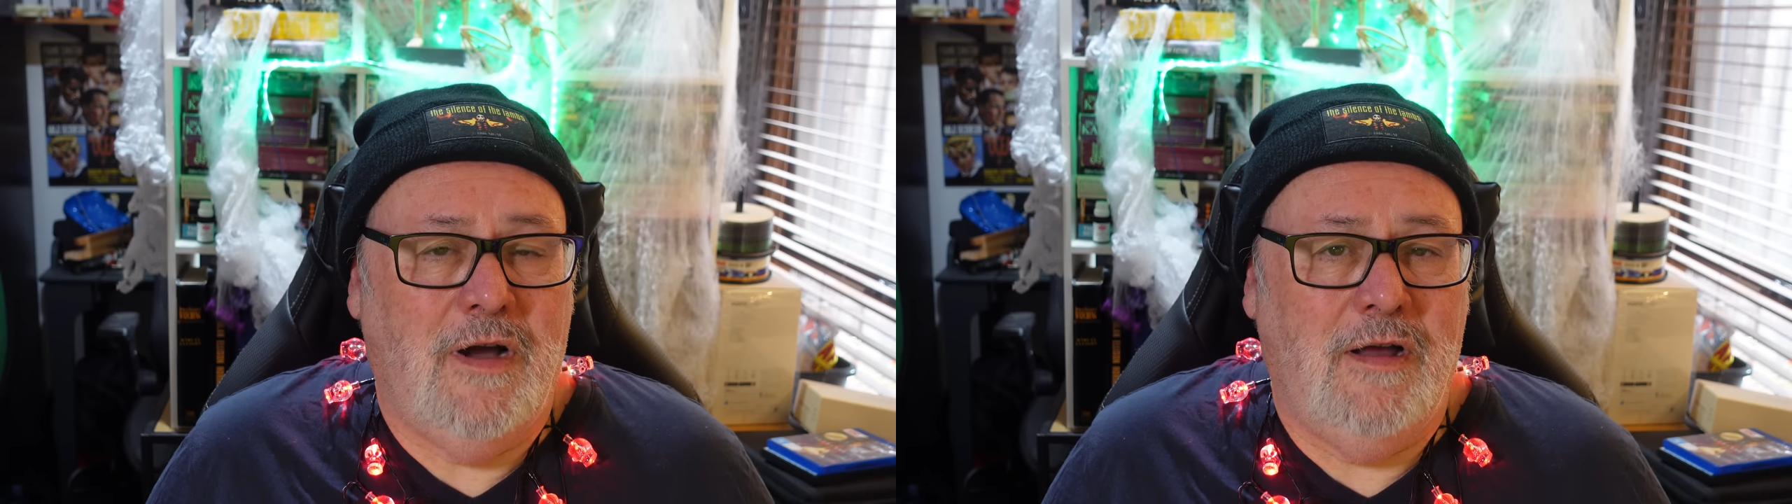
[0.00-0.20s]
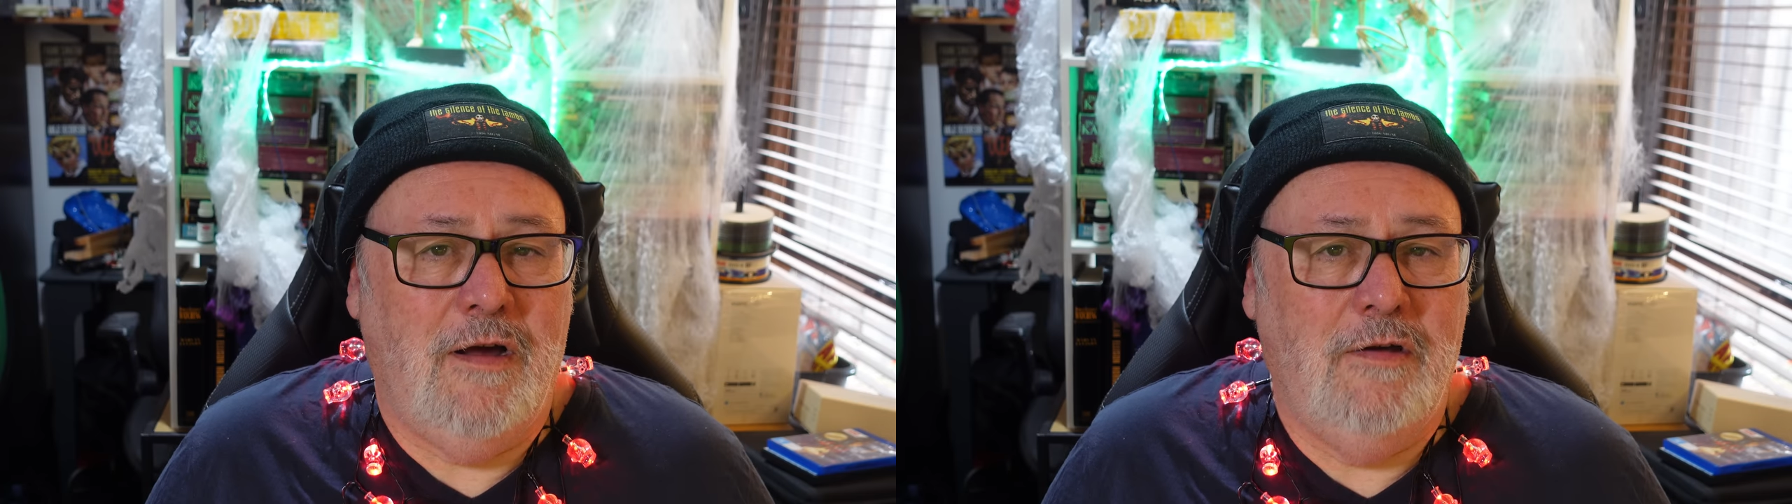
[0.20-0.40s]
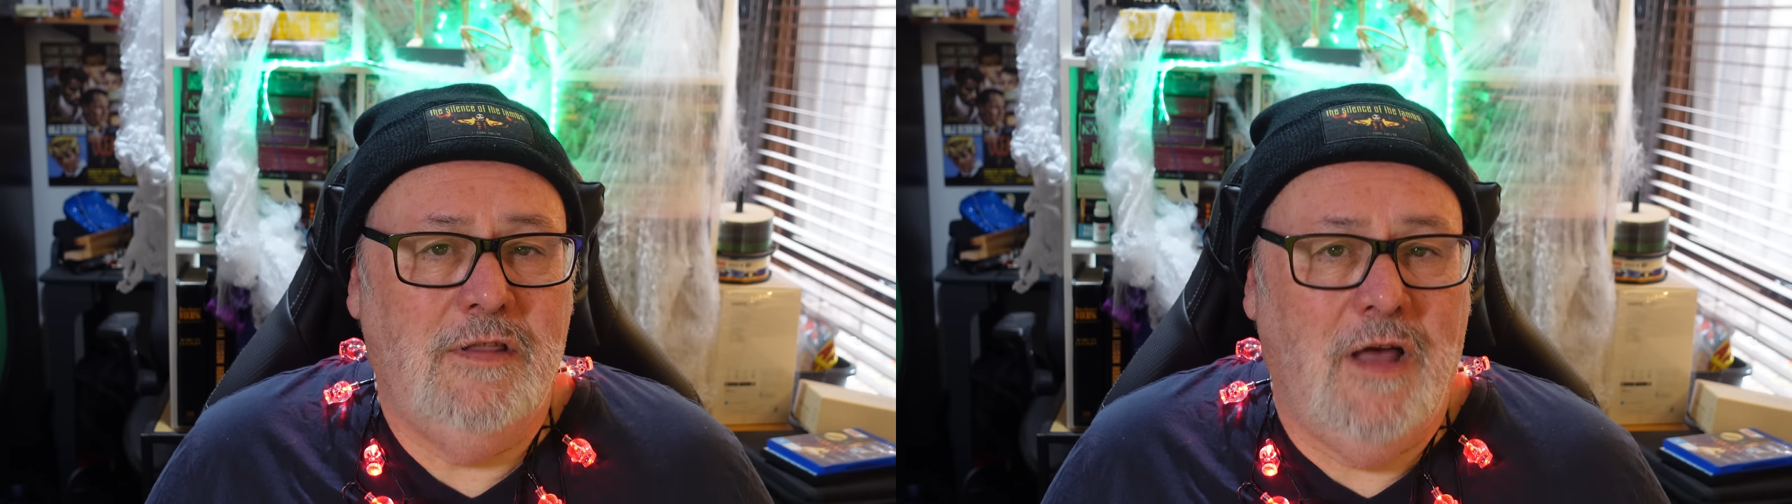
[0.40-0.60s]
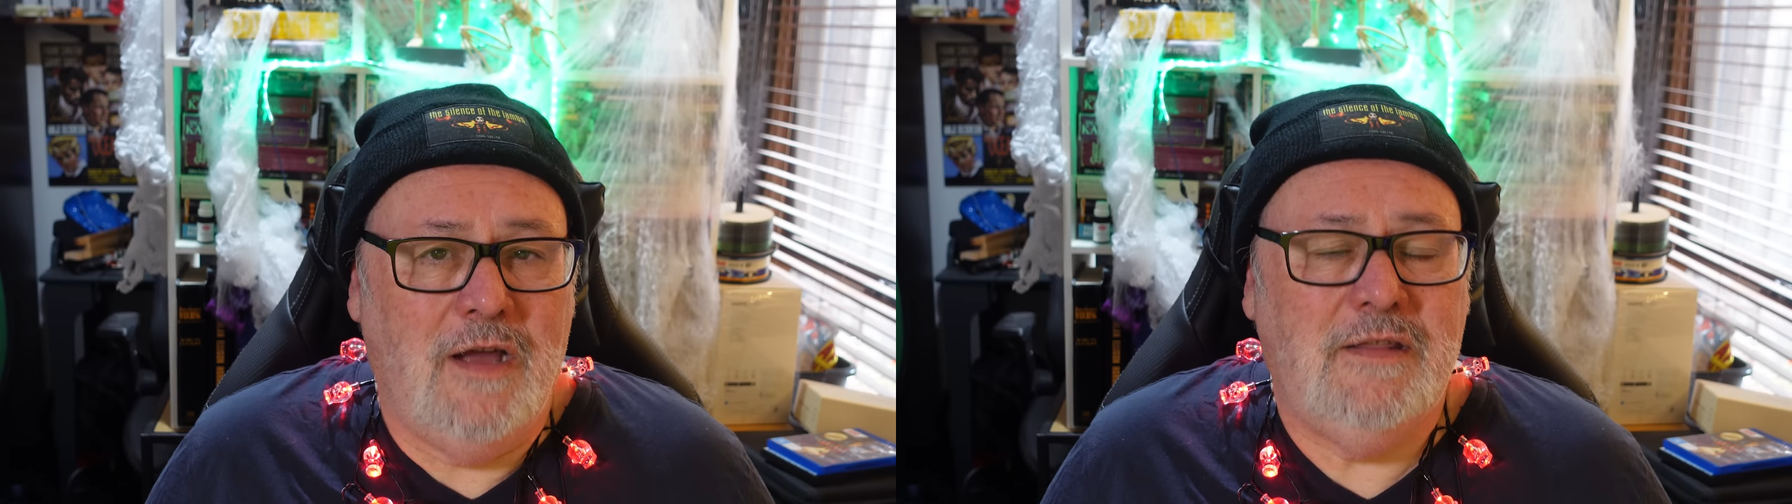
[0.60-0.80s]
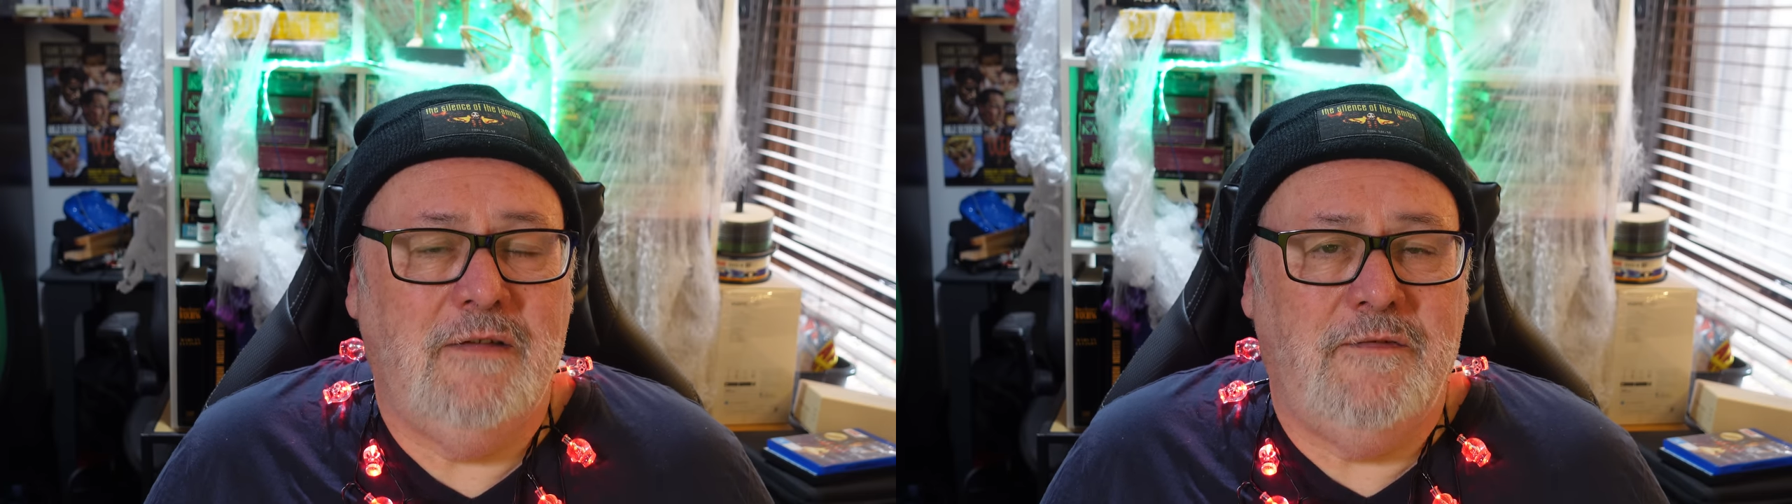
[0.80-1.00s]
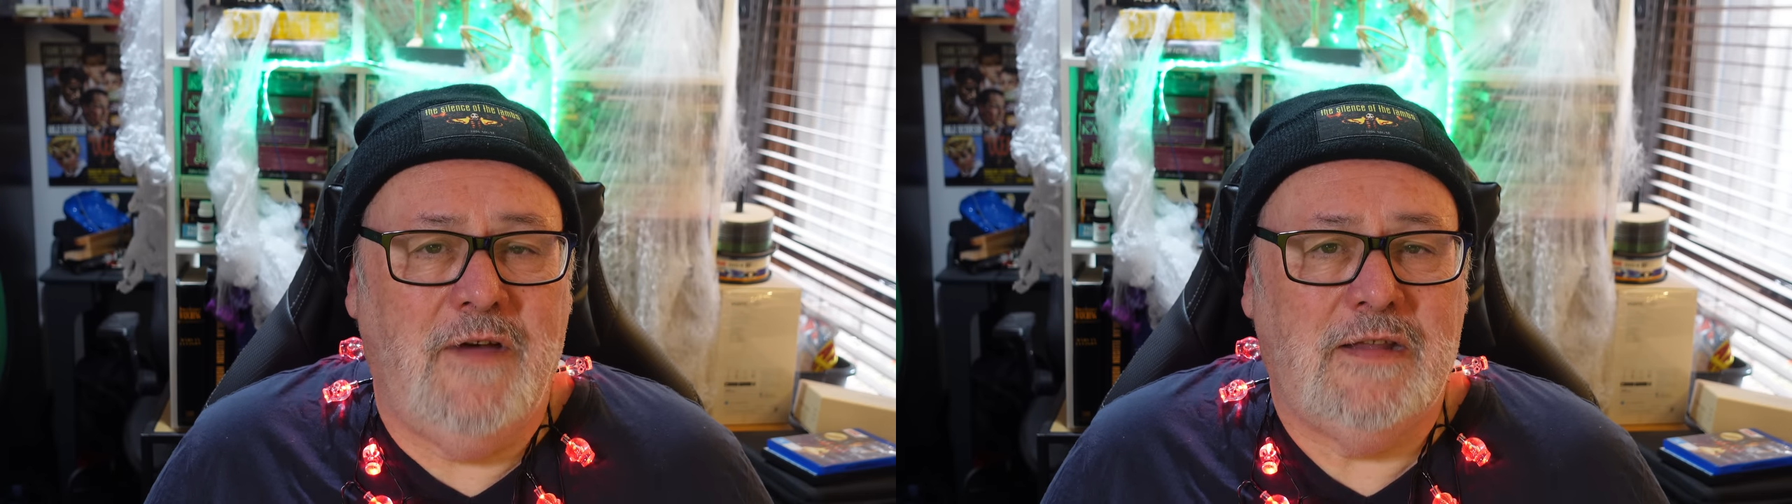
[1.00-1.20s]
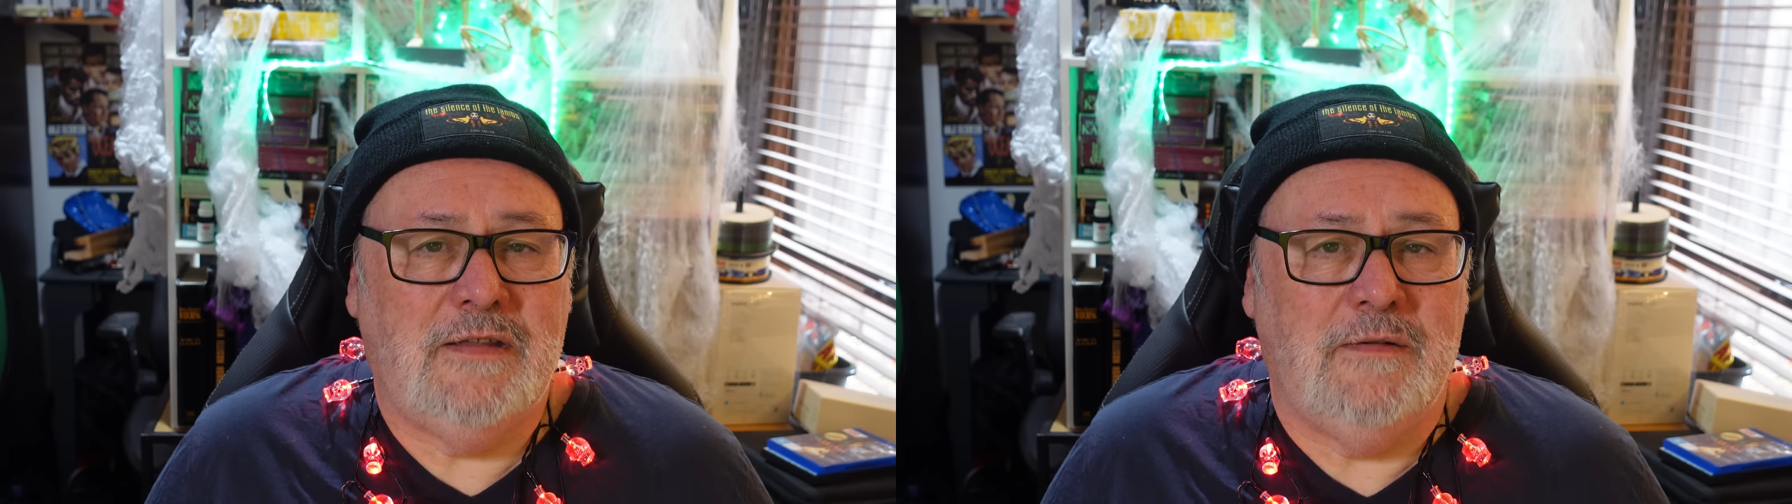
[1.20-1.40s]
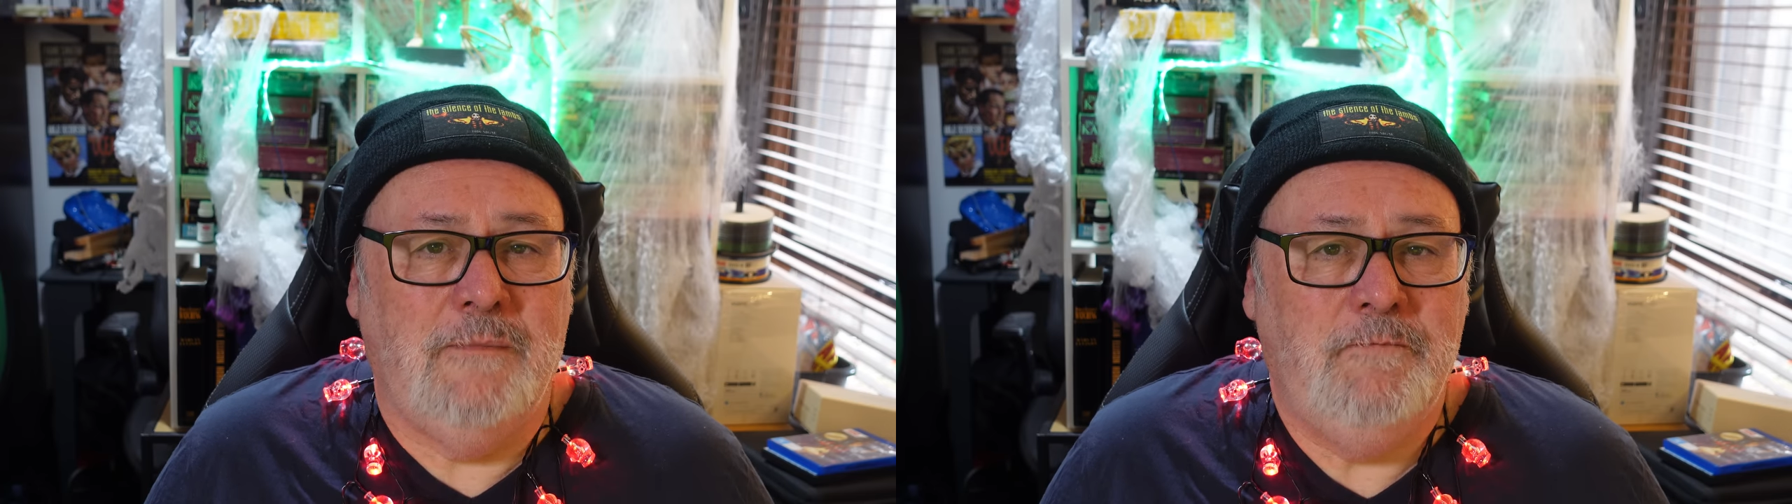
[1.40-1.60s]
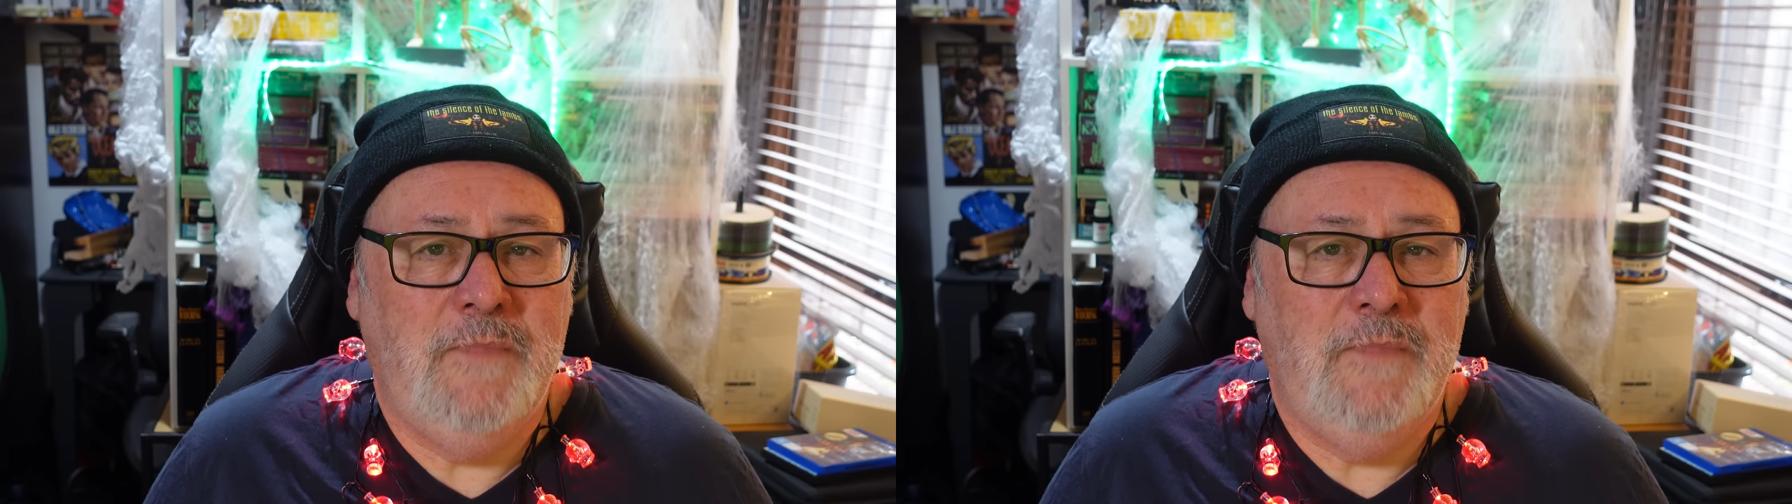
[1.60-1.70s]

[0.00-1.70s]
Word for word: I, I like the fact that